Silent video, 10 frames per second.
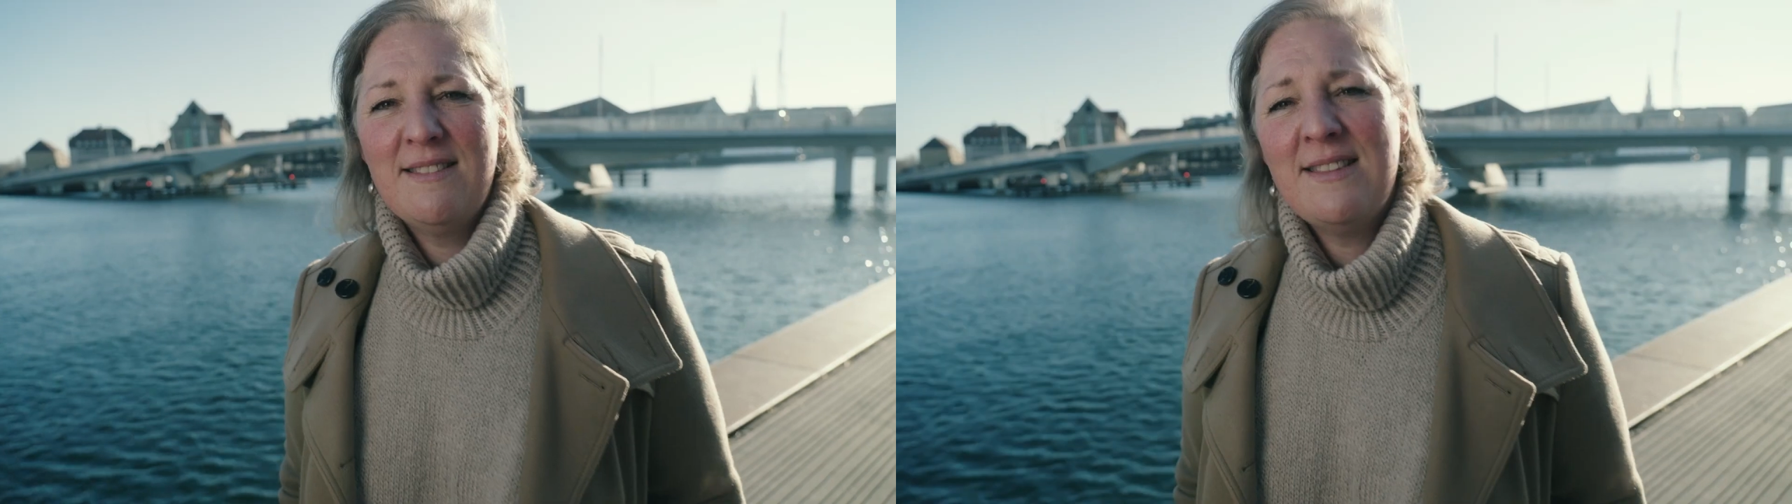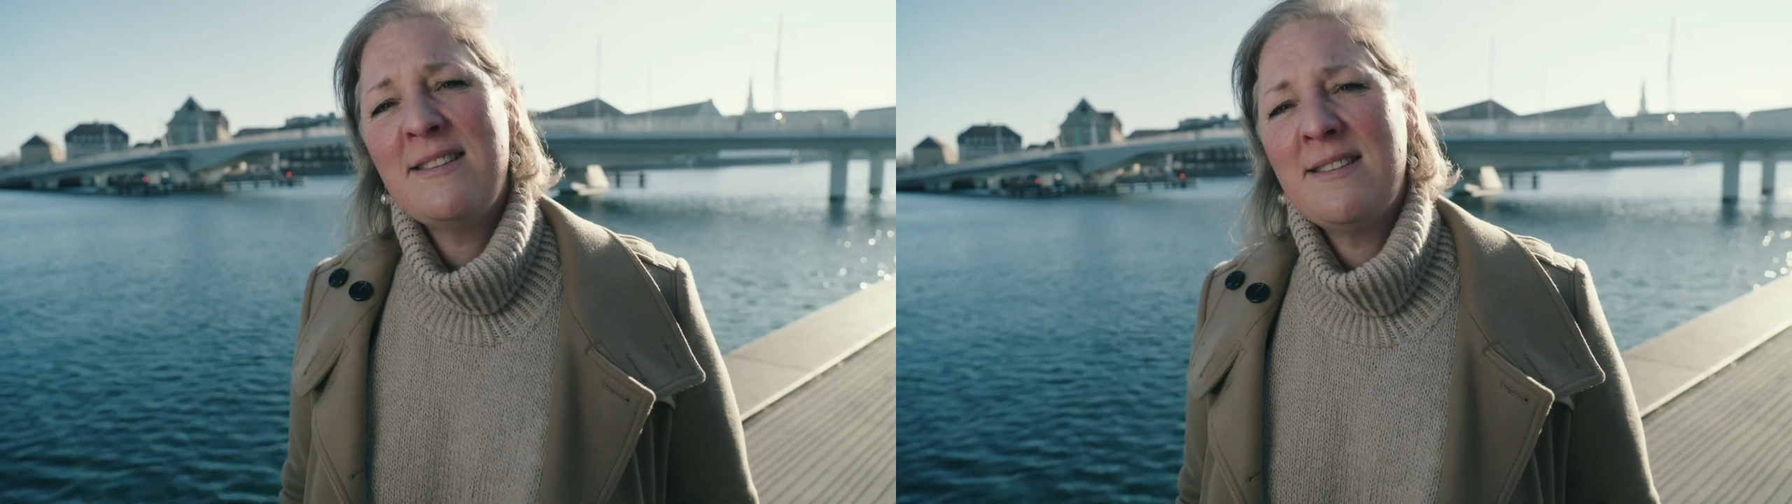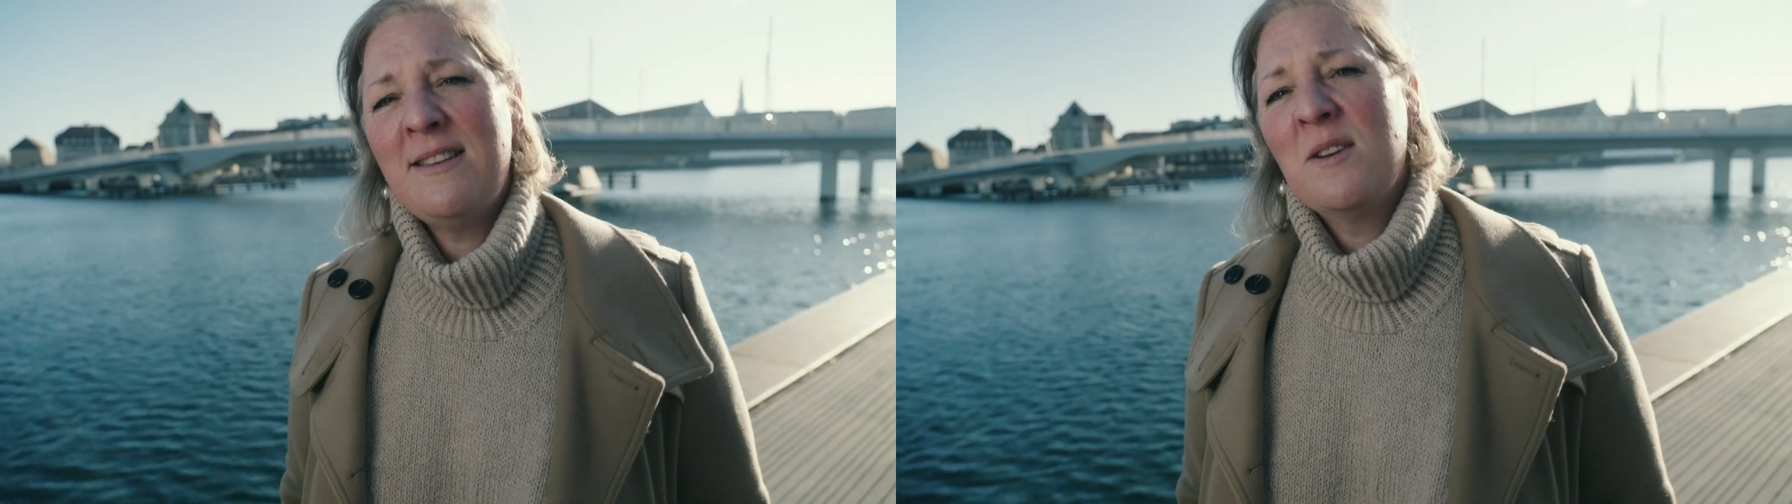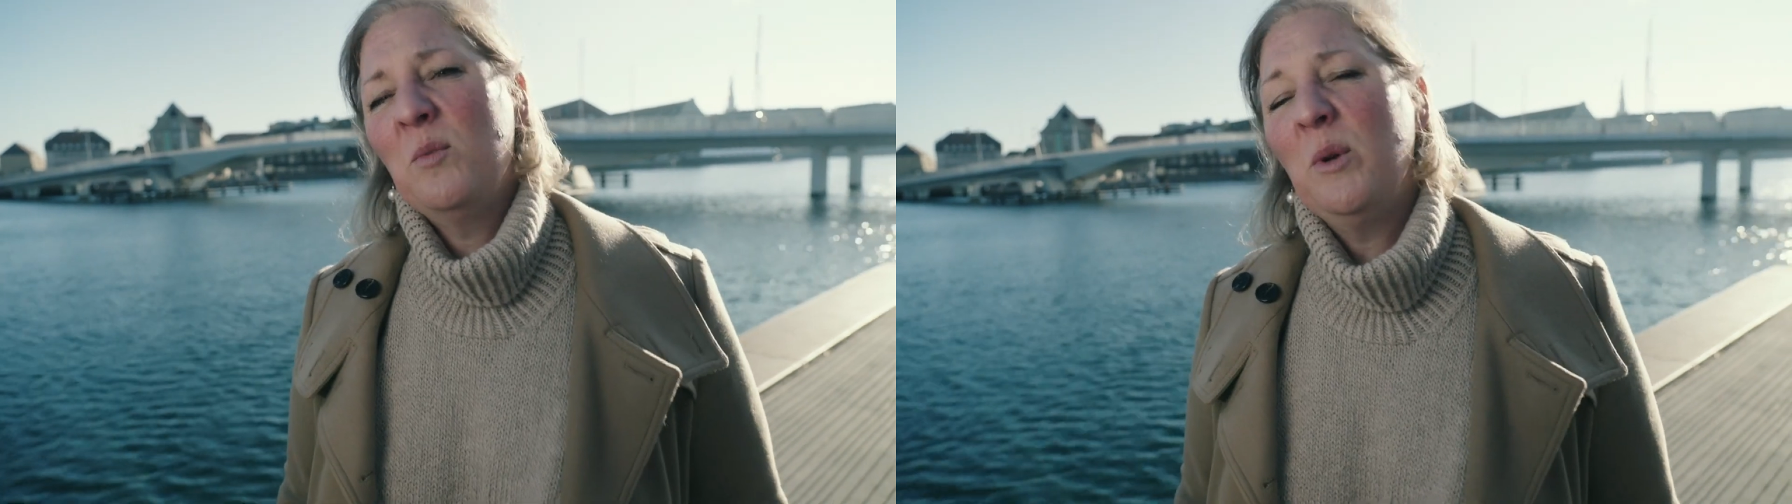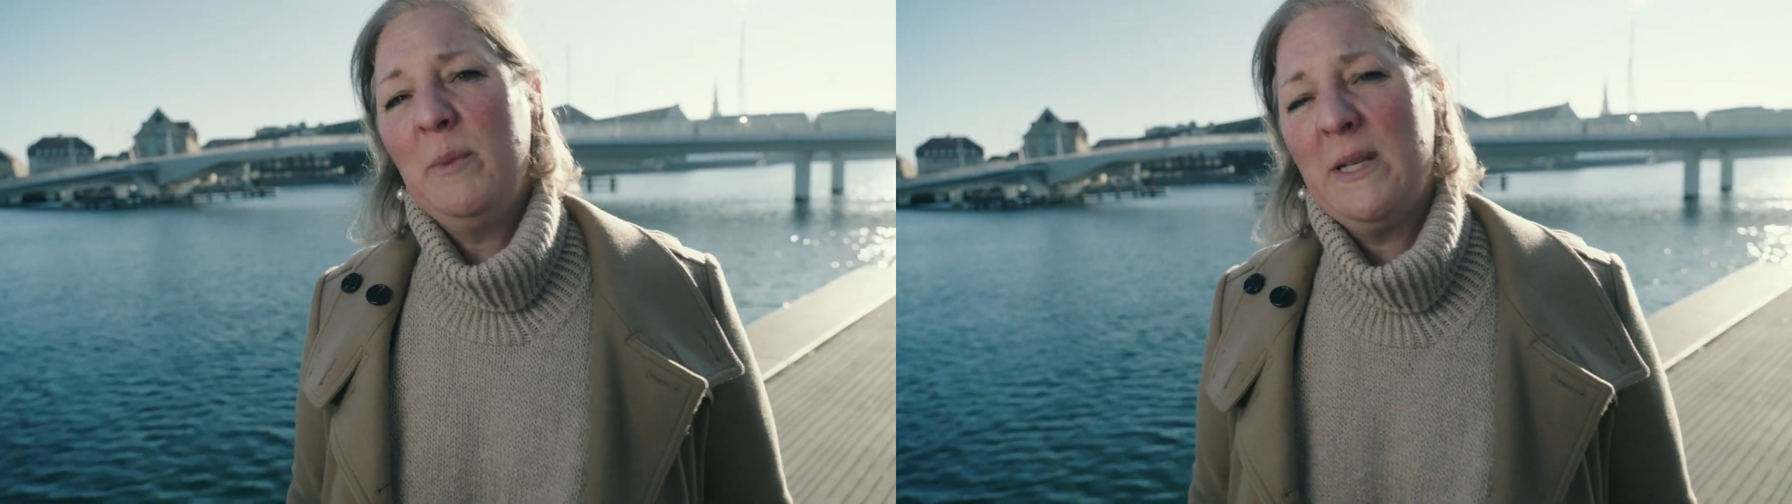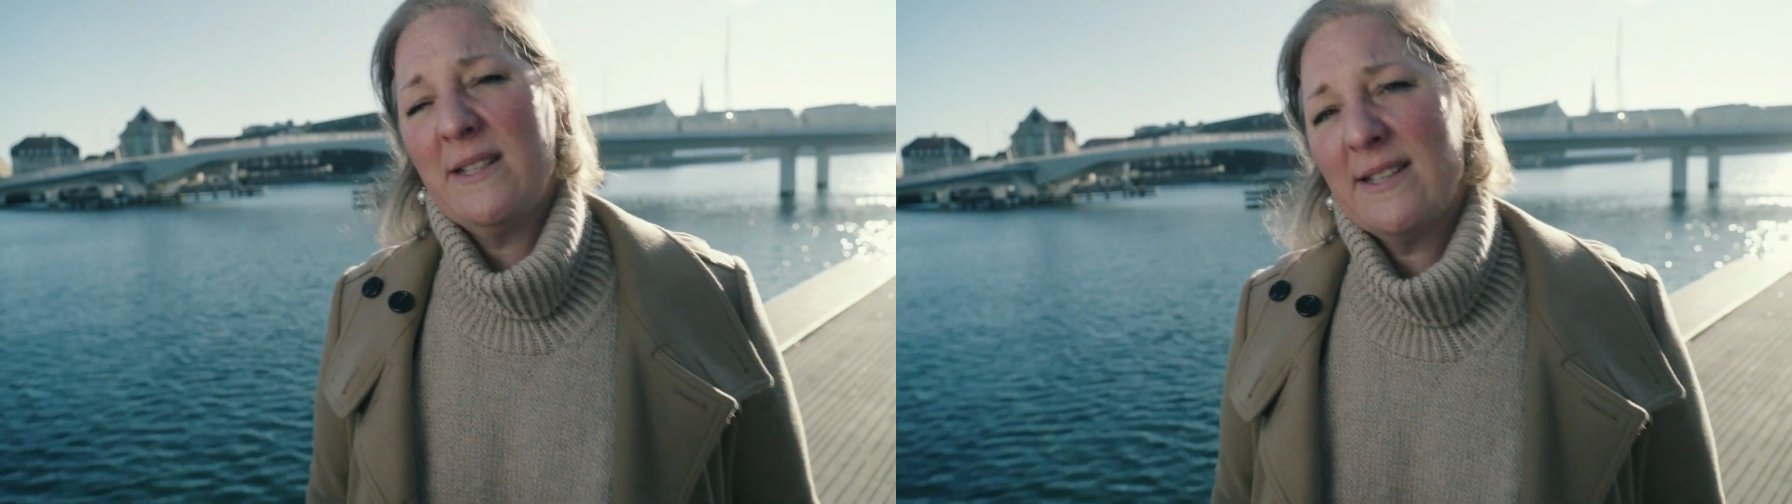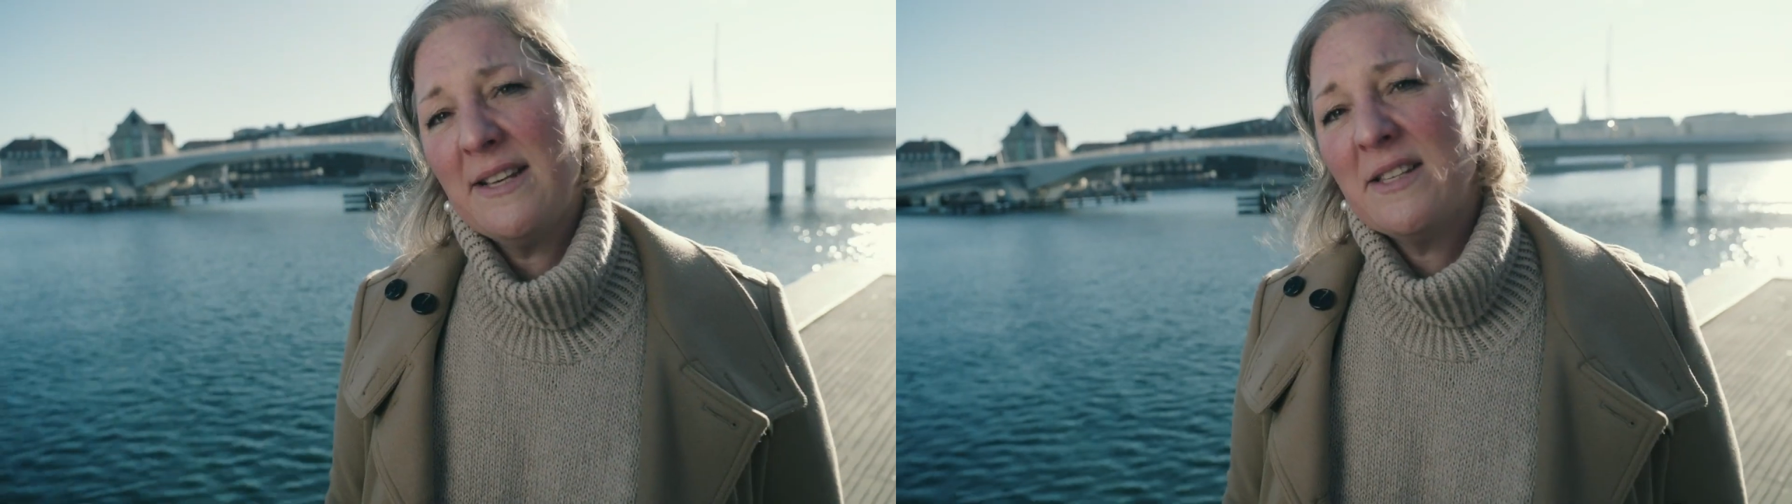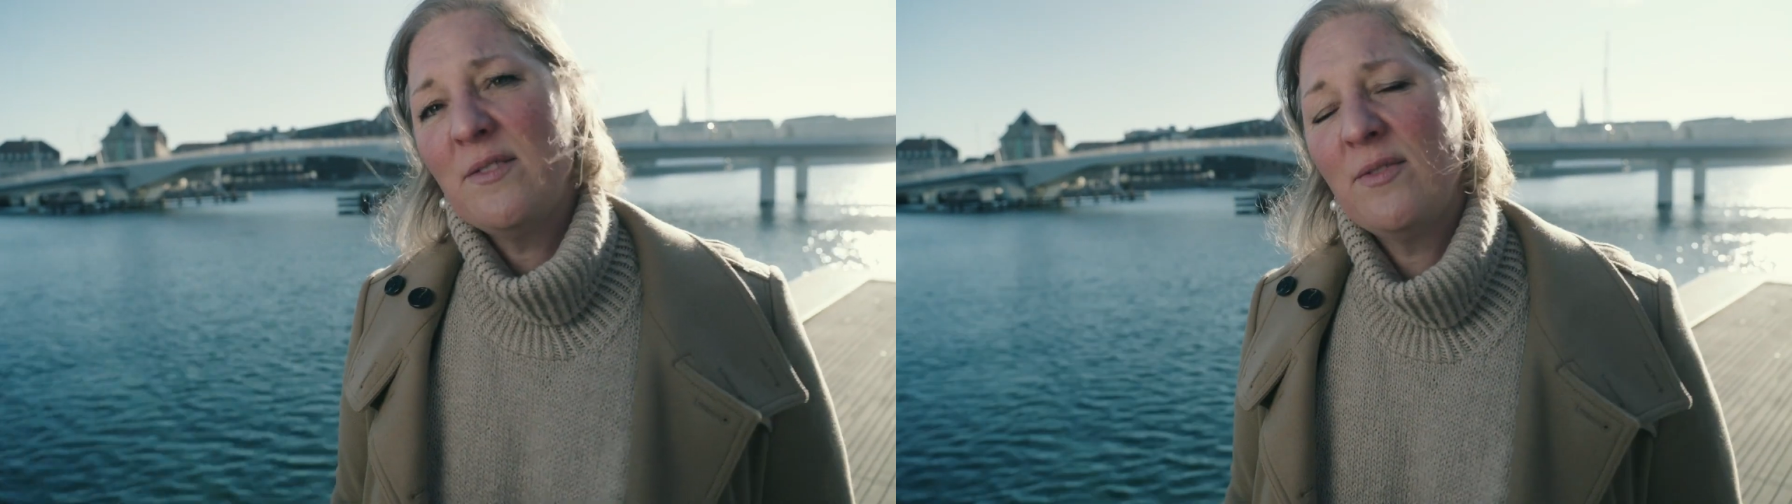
this year will be decisive